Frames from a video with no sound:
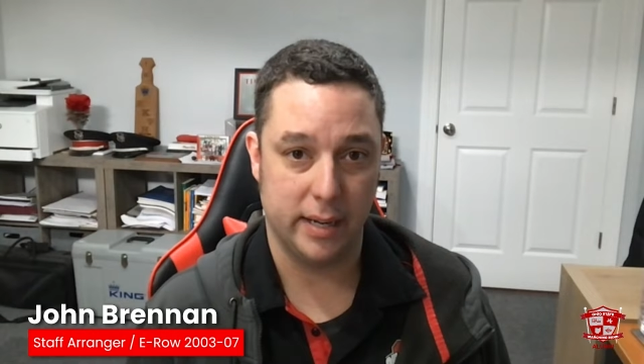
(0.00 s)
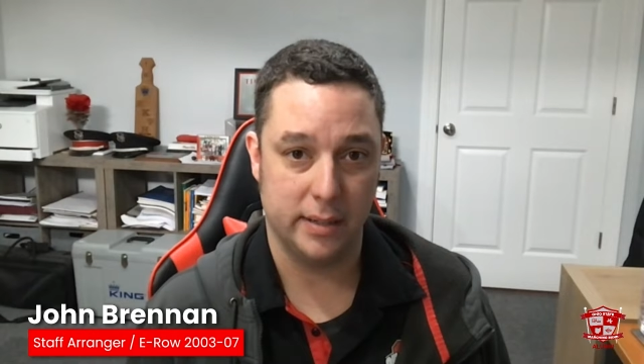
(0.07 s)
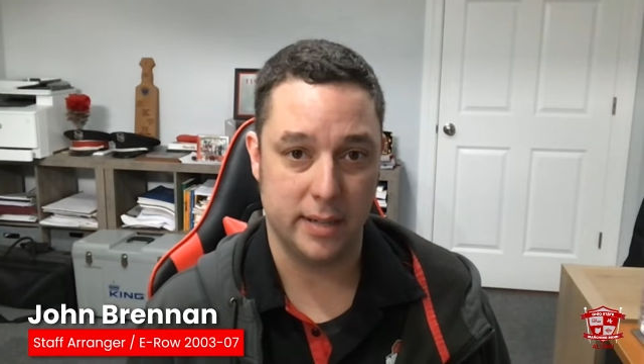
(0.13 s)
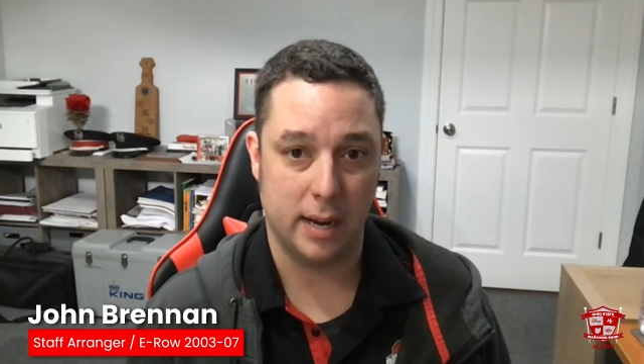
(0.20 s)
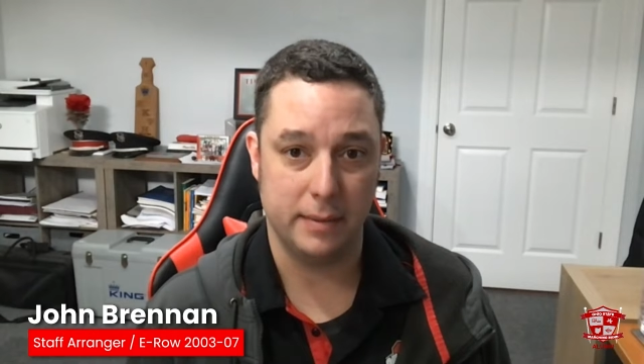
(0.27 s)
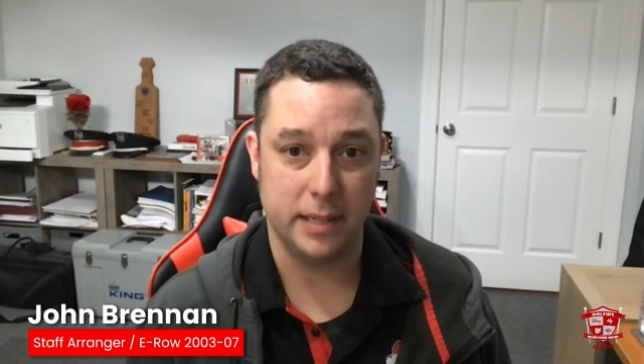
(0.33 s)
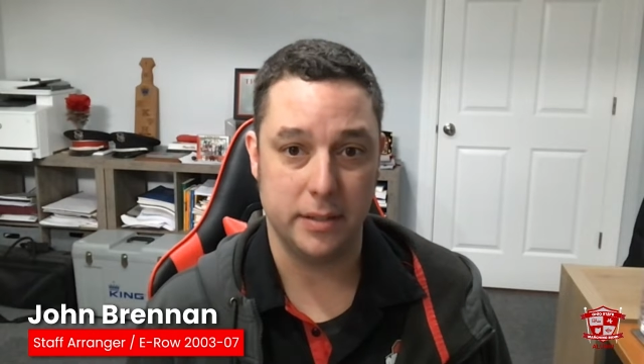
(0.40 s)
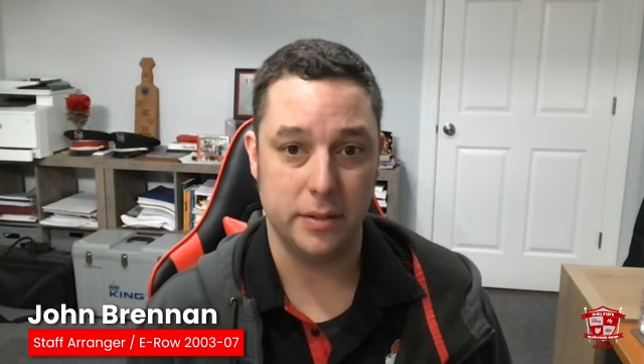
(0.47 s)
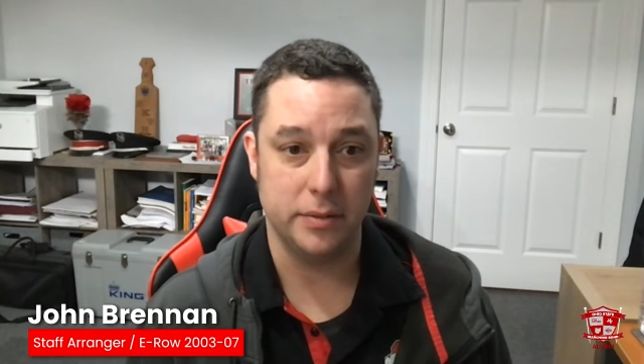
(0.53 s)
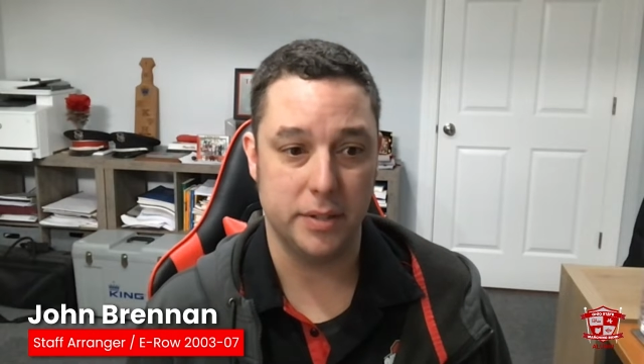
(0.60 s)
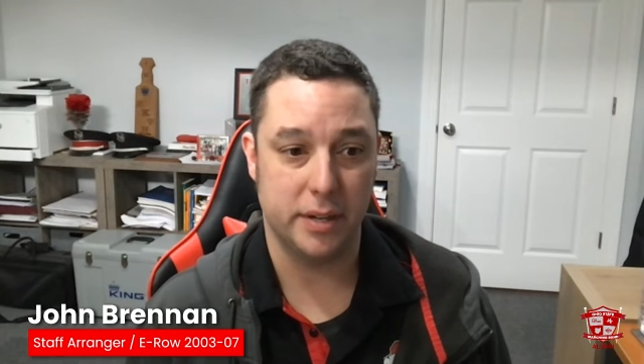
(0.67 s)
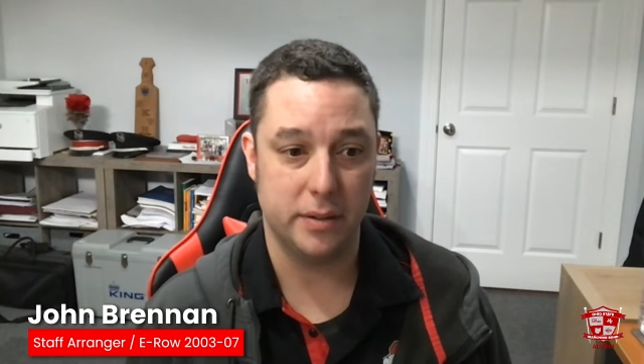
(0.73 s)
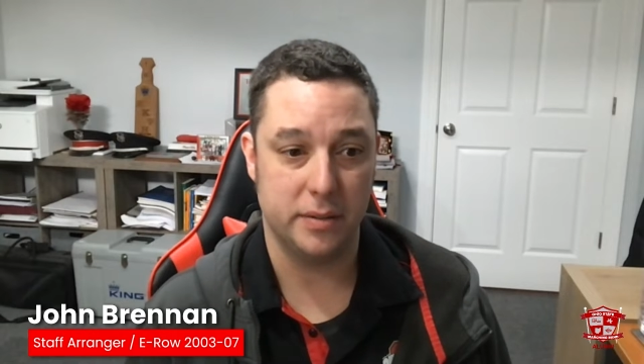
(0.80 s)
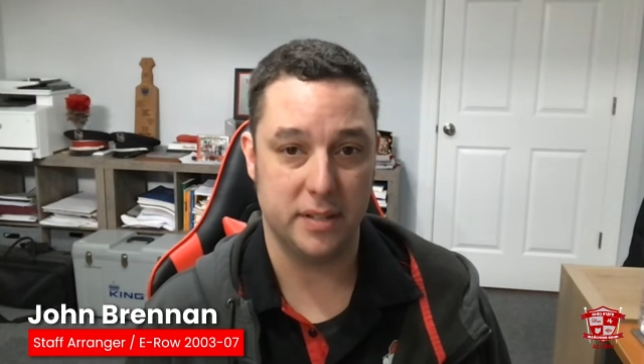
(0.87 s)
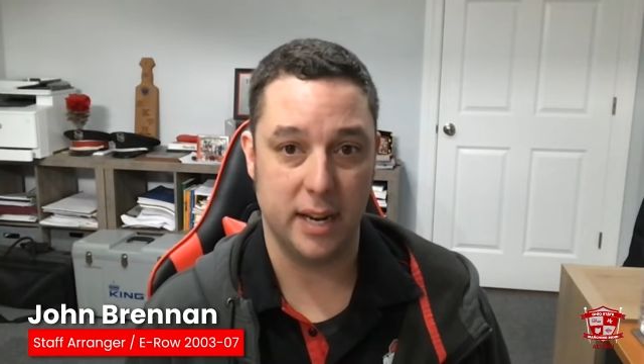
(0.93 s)
Tommy Two
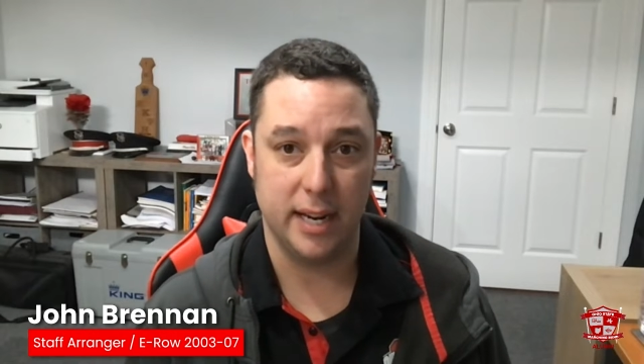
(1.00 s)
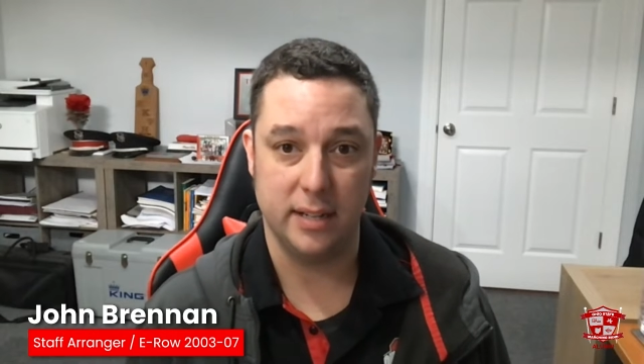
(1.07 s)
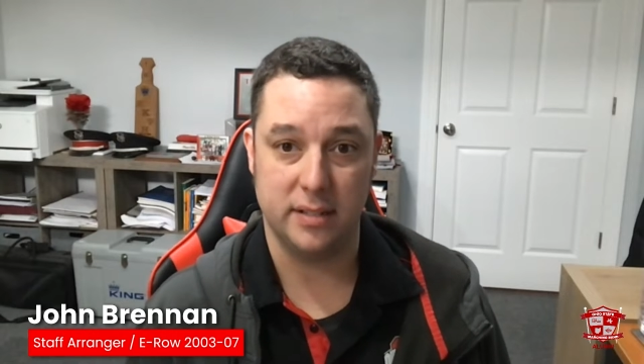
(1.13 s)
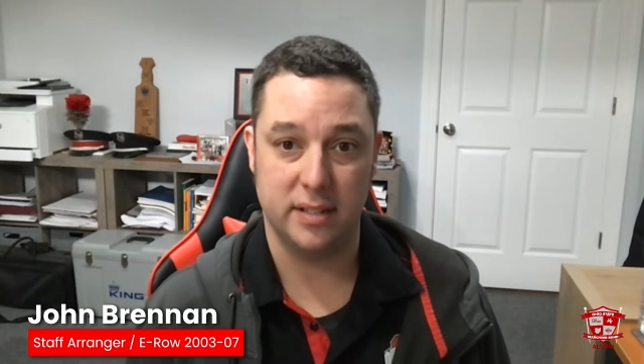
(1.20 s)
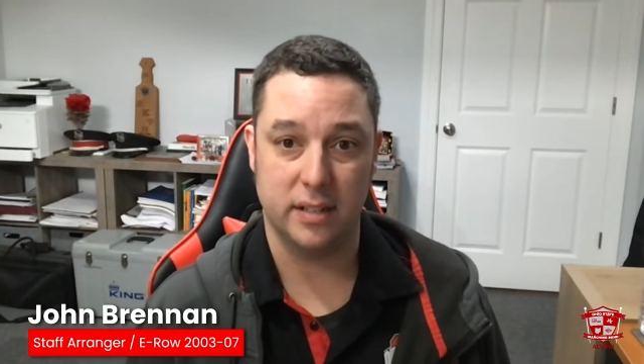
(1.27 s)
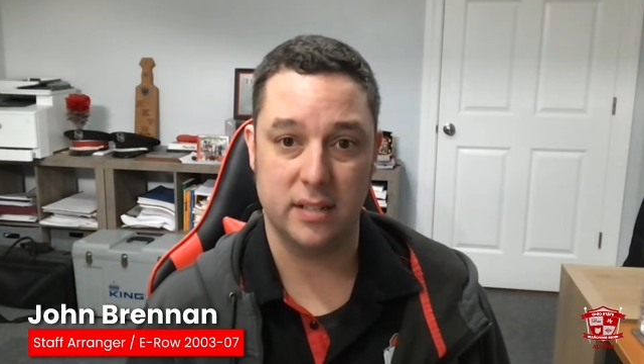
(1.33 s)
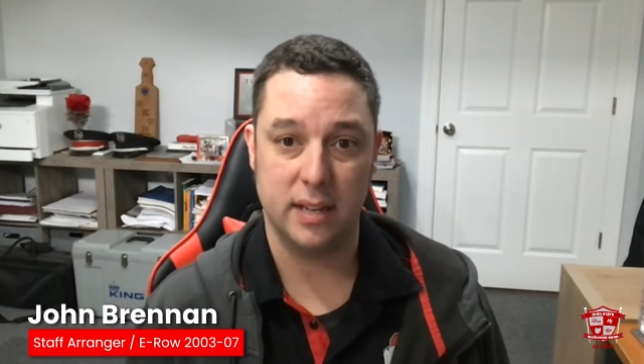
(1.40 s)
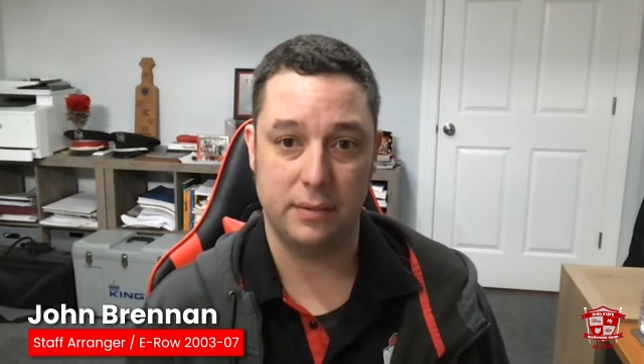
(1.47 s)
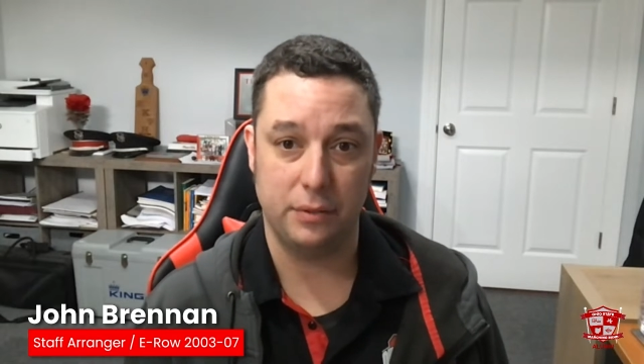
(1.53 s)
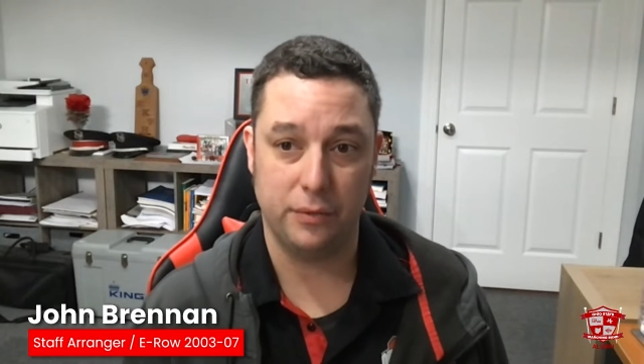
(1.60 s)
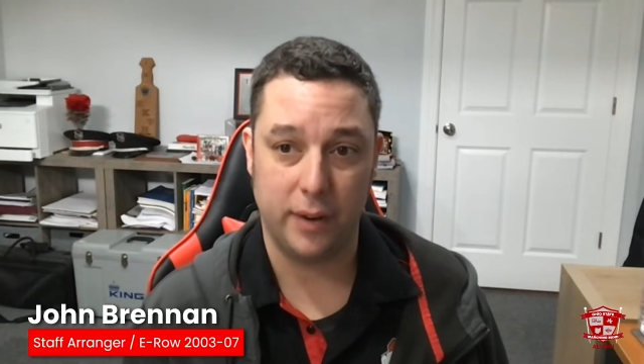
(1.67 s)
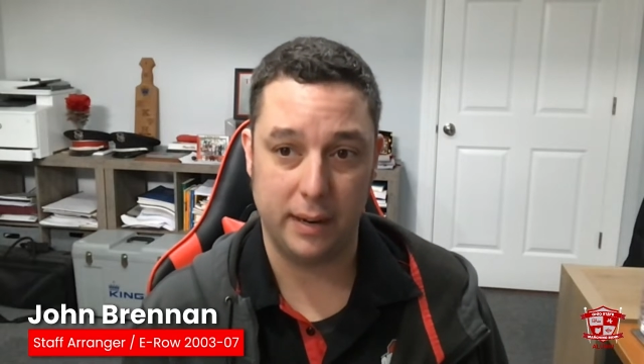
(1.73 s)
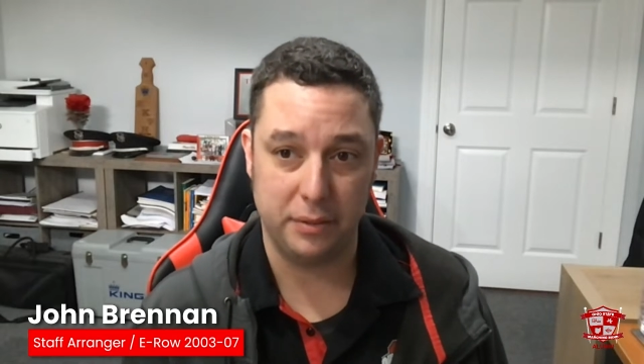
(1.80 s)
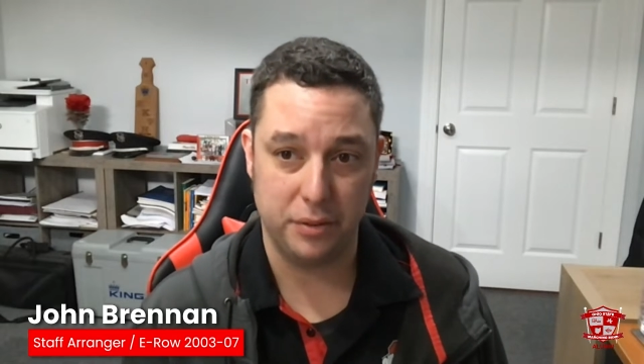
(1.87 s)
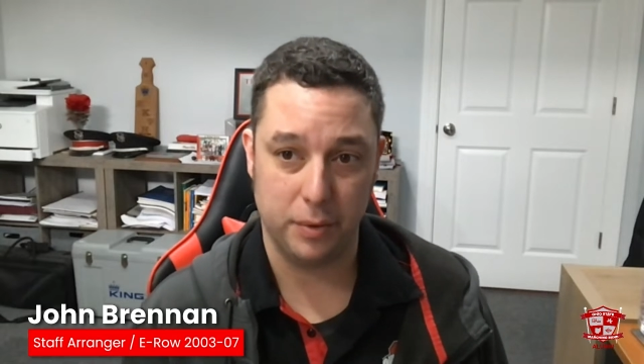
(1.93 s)
Tones
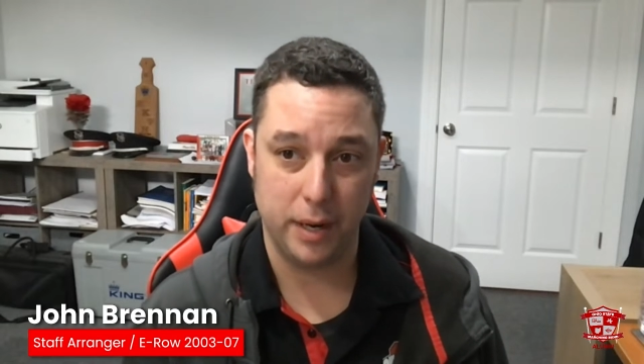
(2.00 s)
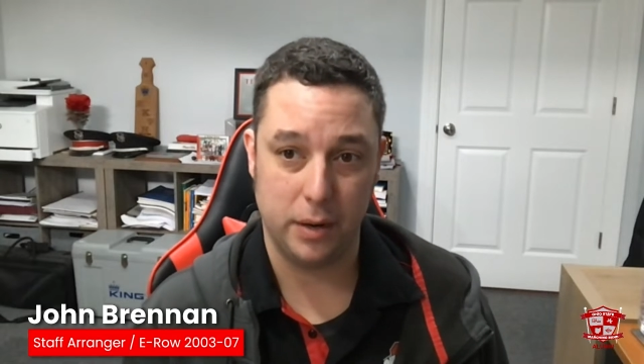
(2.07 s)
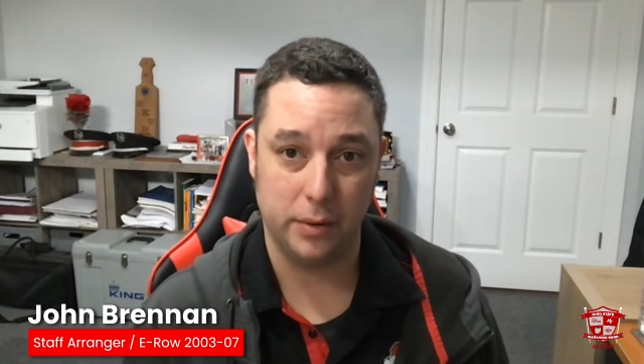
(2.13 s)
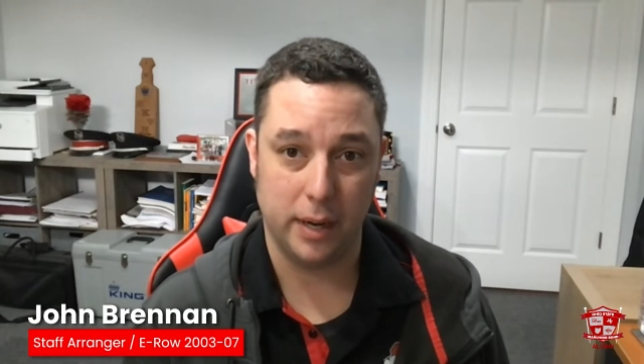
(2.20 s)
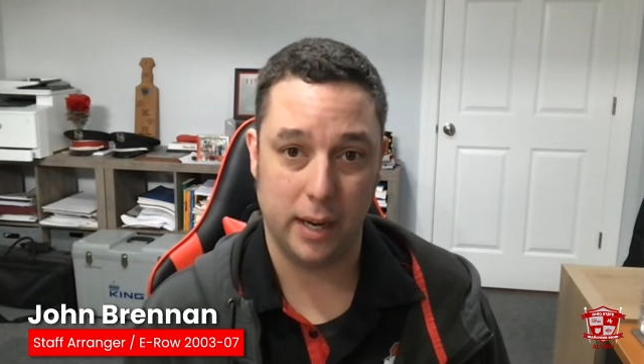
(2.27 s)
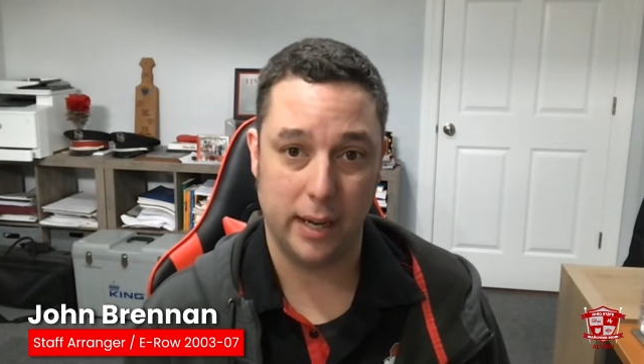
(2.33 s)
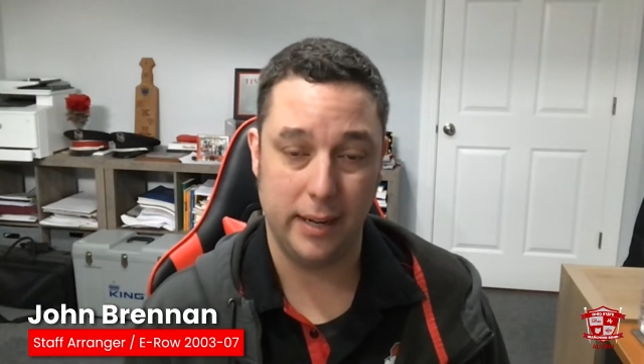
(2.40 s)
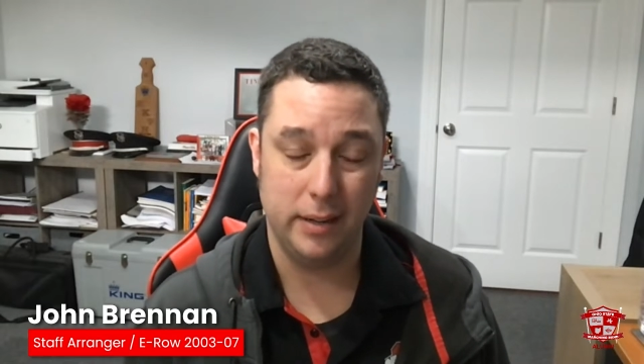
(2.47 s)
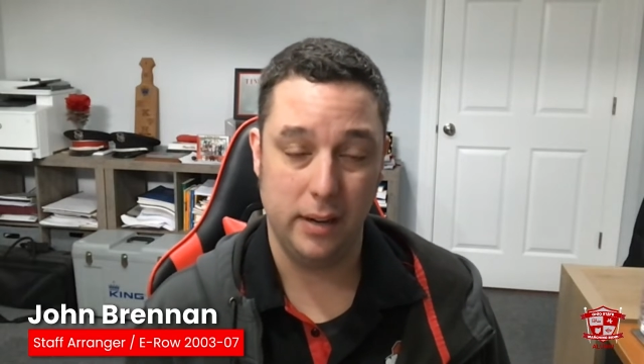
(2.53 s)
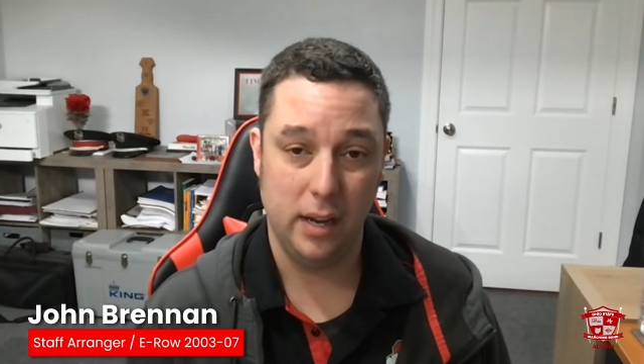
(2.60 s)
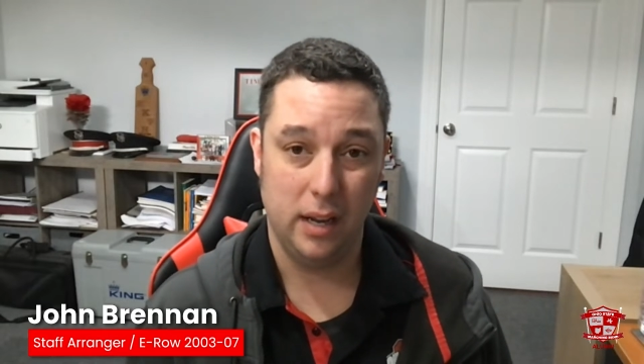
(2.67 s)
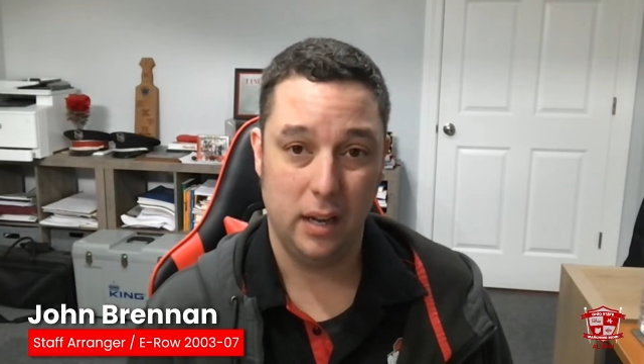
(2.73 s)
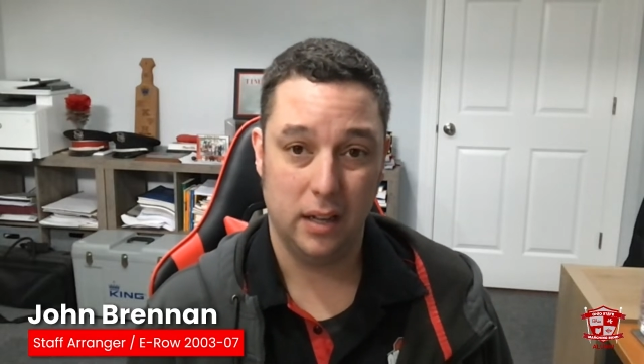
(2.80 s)
8675309,